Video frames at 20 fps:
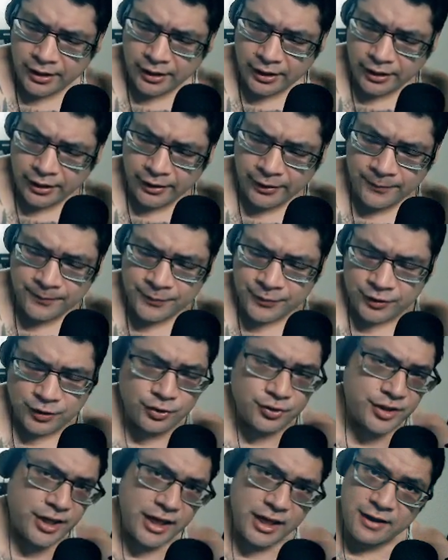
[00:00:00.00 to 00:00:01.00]
Um, you
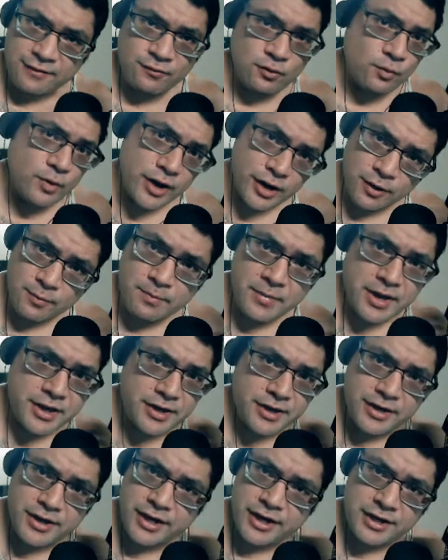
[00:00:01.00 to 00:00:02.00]
know, they even
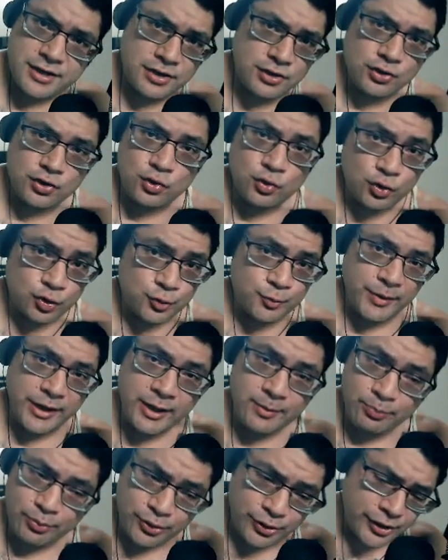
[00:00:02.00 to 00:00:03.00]
recommended it in the
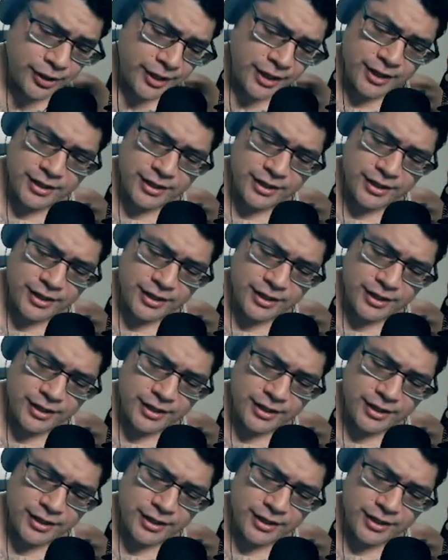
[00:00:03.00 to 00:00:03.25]
newspaper.